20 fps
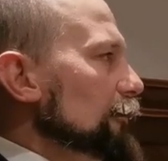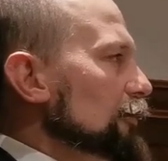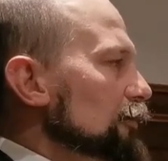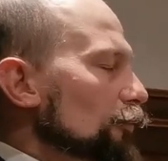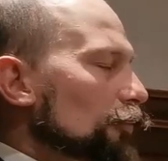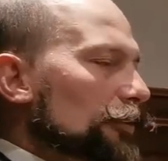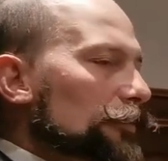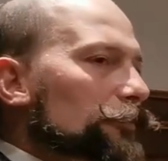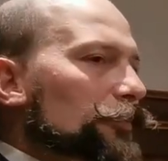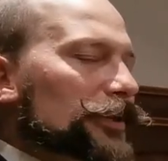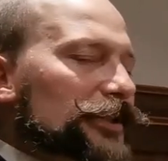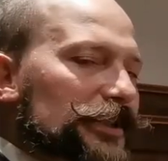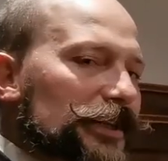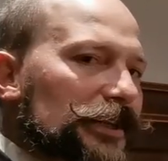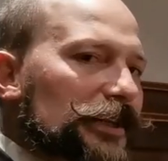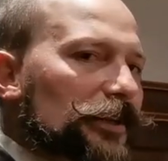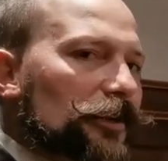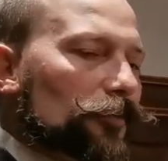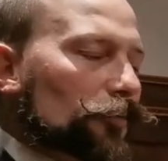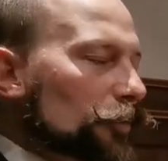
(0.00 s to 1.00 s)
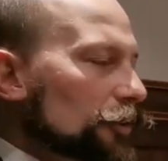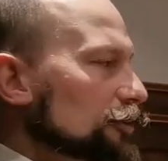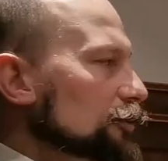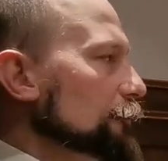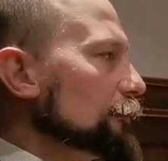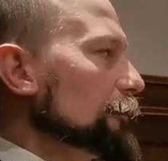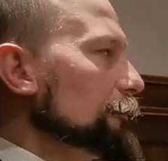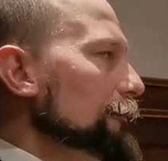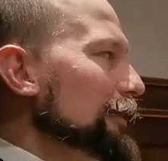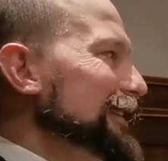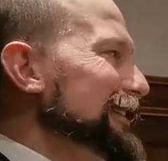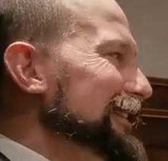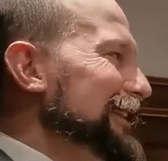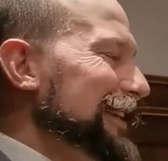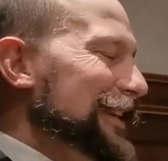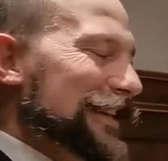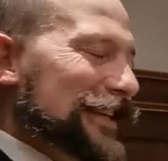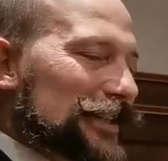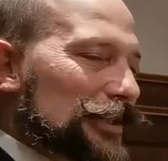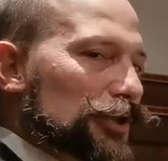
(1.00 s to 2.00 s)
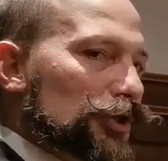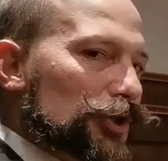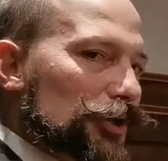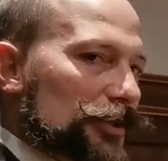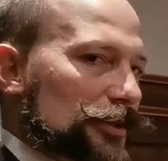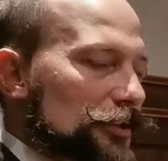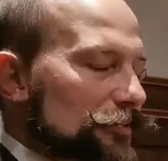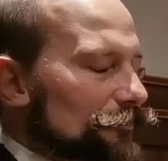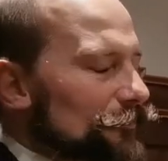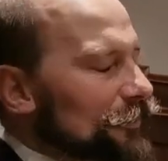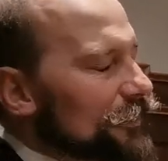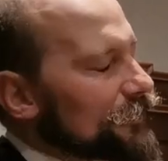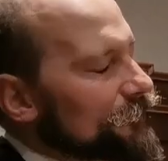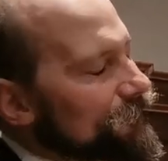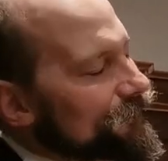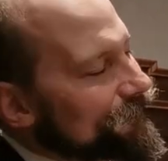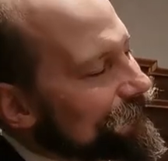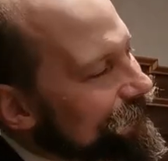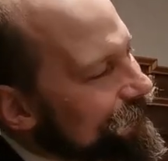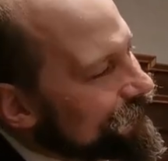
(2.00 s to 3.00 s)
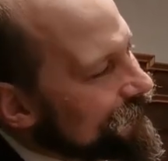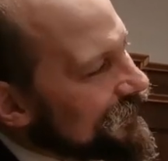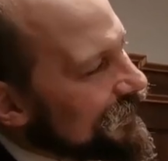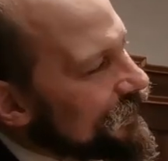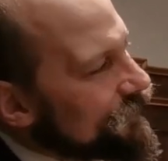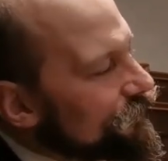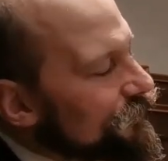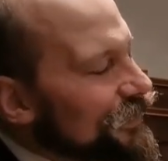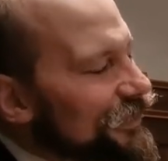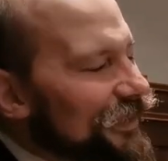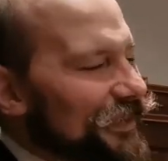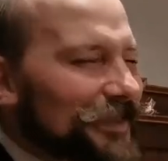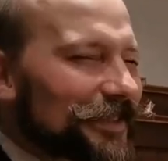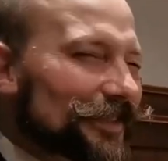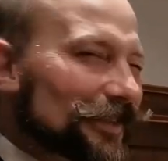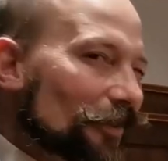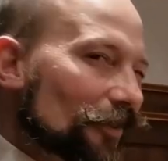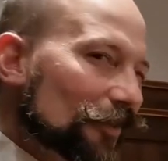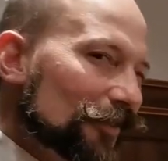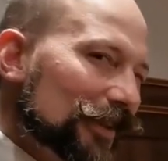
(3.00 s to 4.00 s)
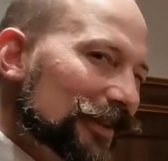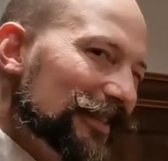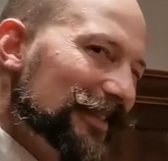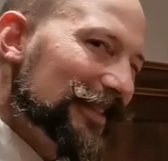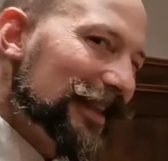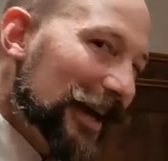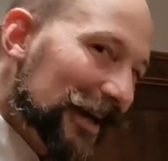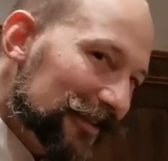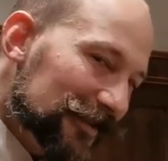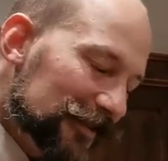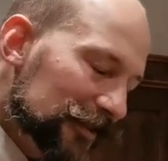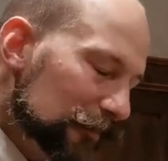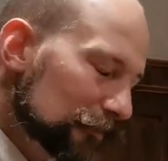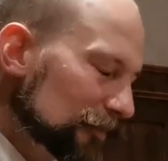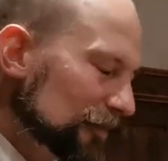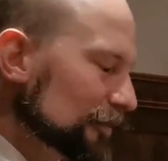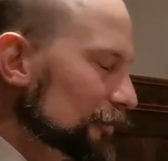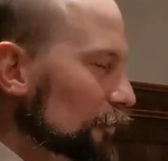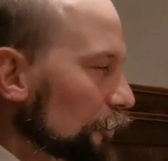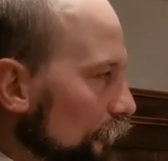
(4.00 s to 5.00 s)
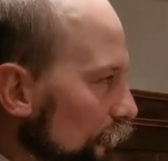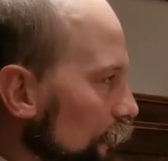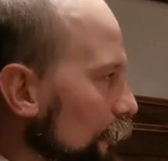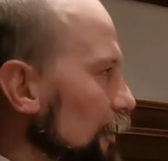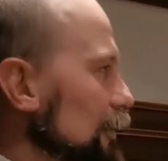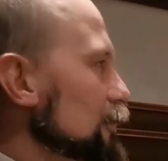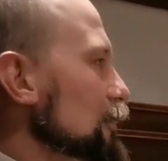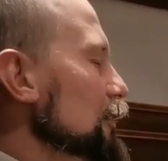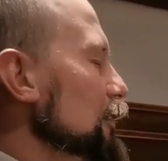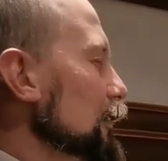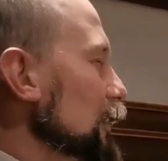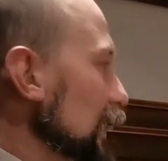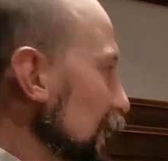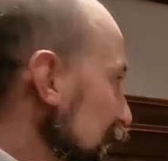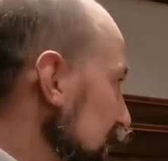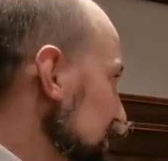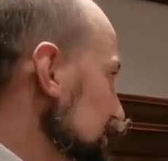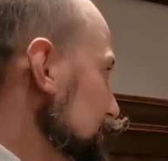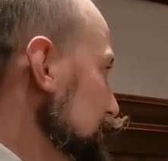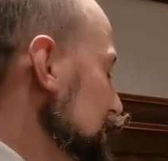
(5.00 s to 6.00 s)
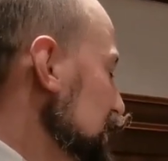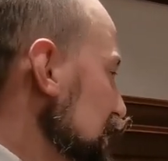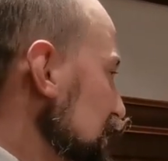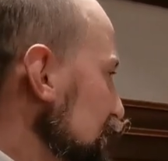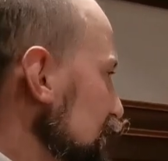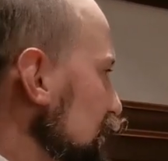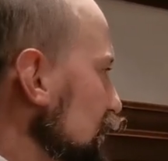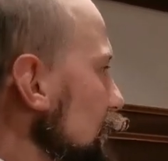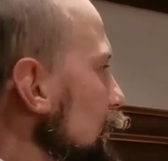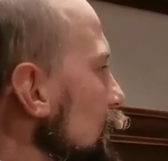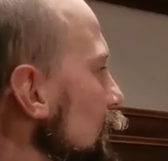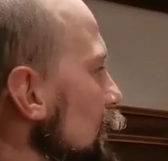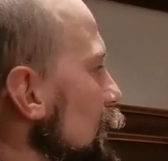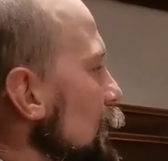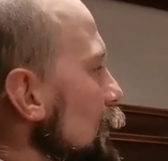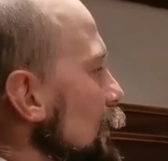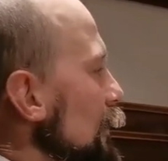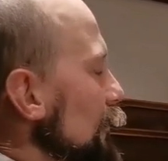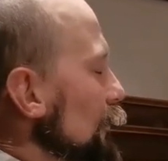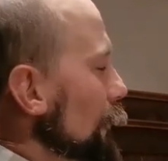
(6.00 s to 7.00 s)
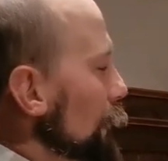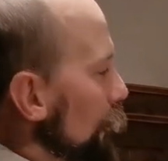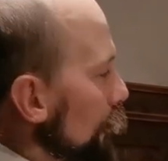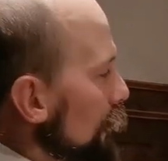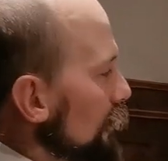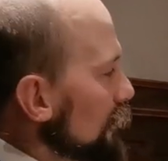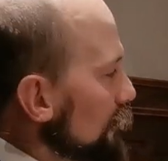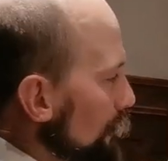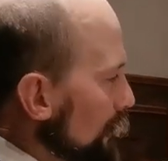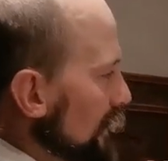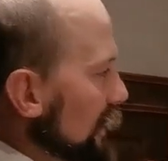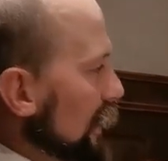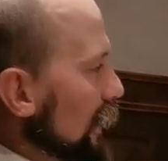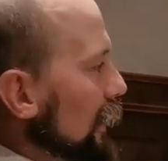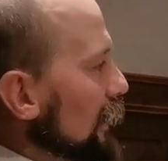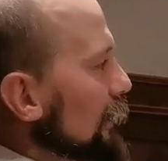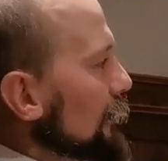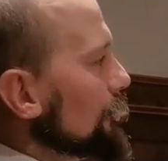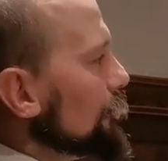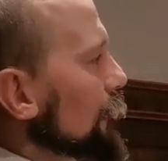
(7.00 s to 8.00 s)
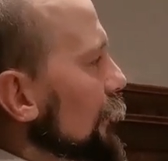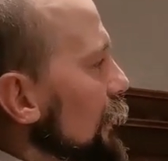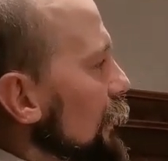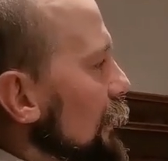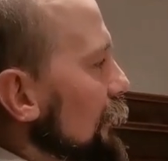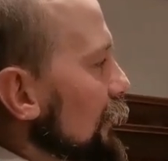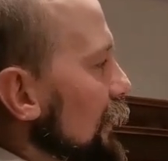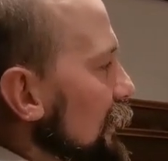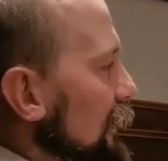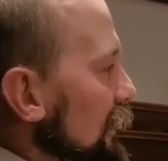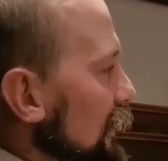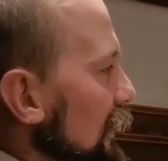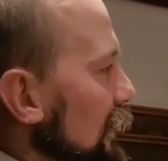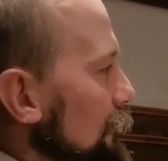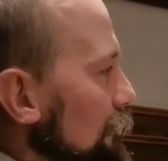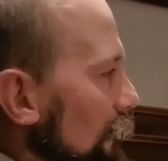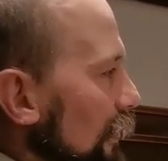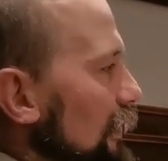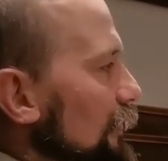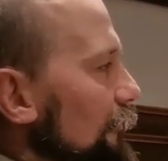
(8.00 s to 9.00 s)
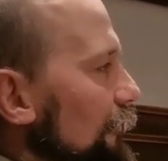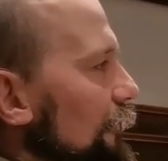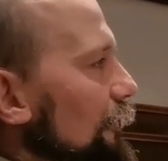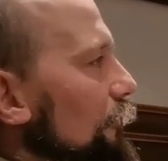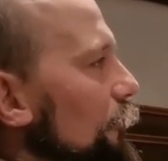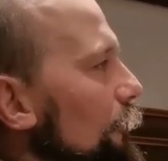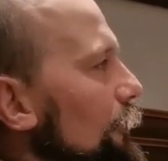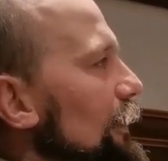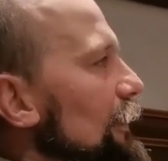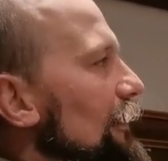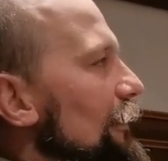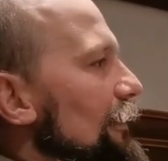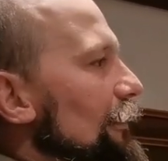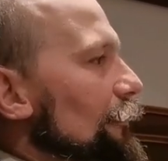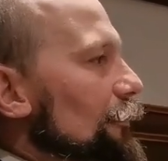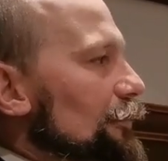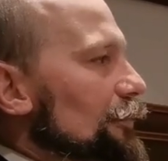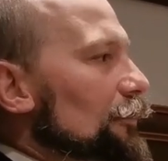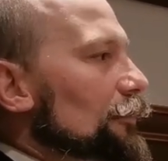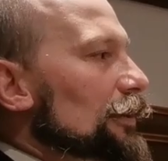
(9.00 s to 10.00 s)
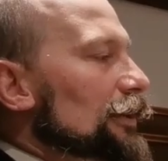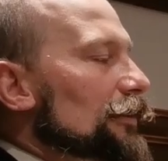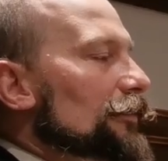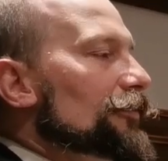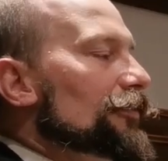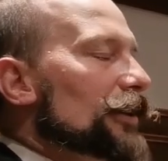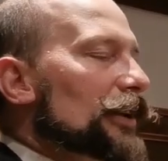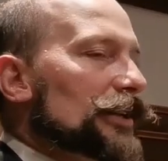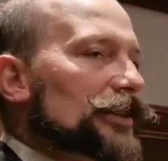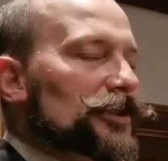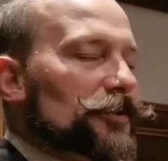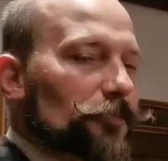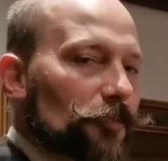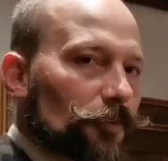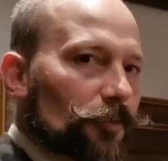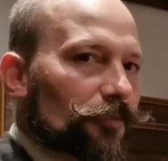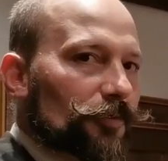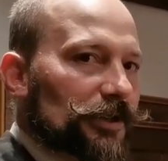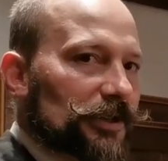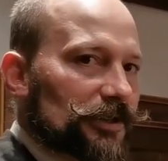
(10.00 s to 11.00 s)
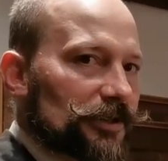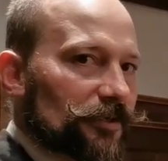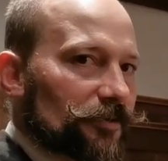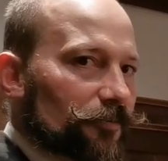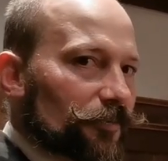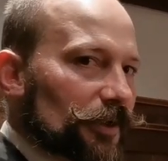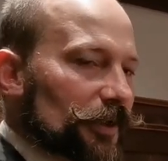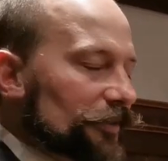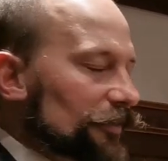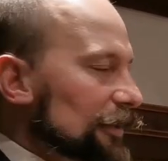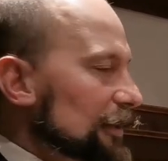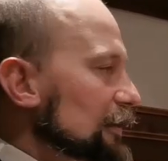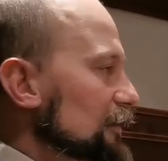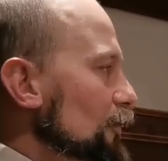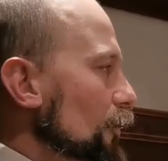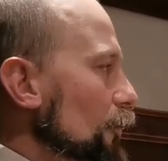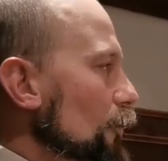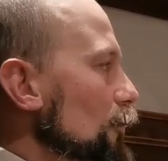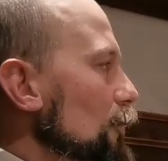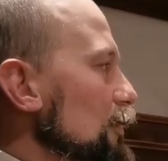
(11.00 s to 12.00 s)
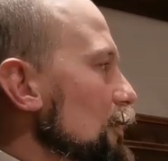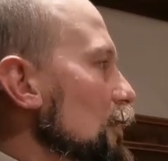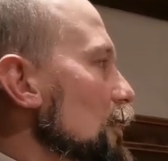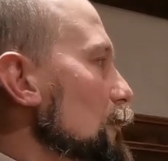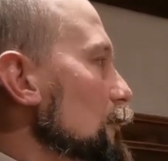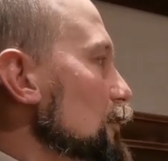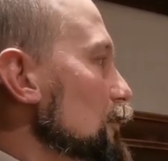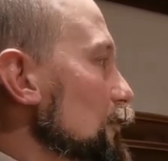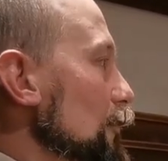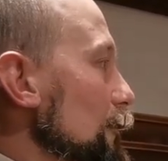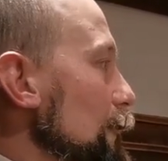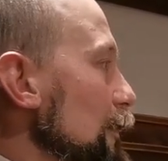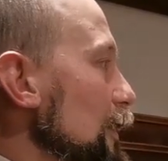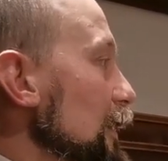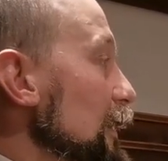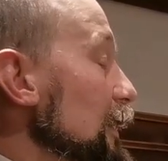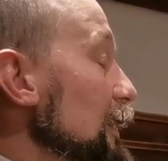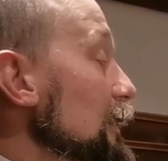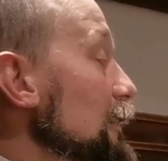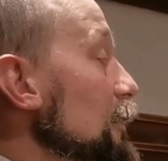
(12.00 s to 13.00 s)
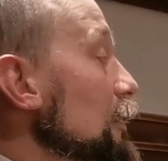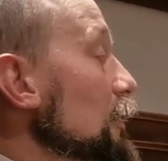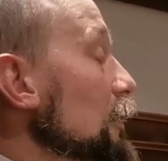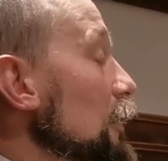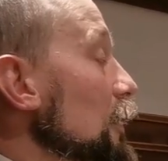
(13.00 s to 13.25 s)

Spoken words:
was one particular workshop that made the hinges. But can we say that? Are they that similar? Good question, glad you asked. The point being that it might very well be that there was only a fairly small region where these horse armors were made